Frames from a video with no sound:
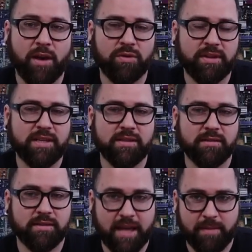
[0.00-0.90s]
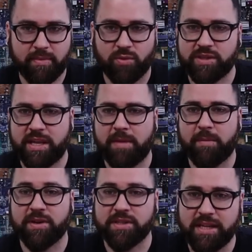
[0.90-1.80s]
Now on this step, on step
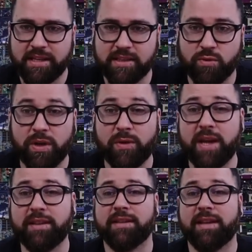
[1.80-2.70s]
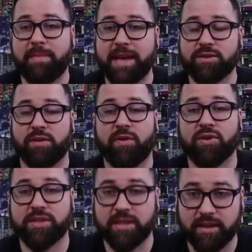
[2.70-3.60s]
number 6, we create the mask of
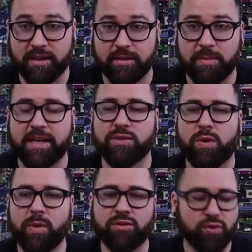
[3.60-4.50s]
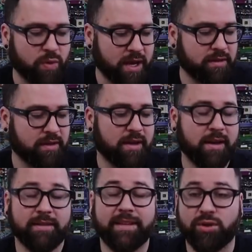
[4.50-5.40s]
our circuit because we want to create
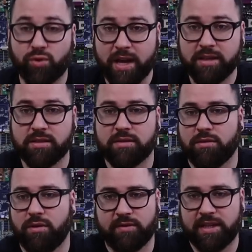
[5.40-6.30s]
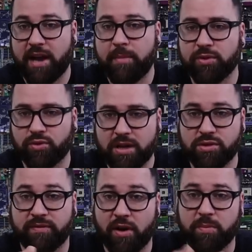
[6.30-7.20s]
the tracks of the copper
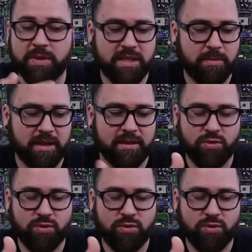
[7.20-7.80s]
tracks of our PCB.